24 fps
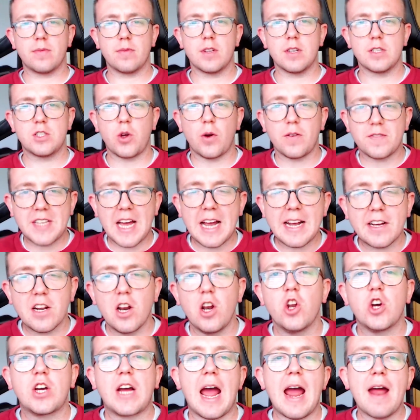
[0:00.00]
So I've taken a
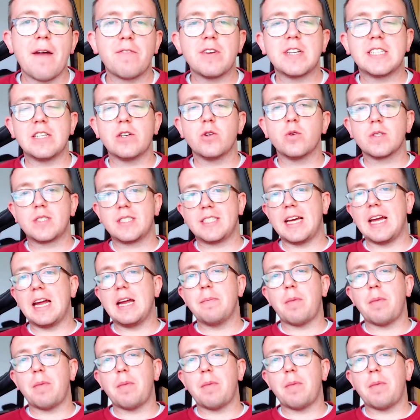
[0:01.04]
look at every single team.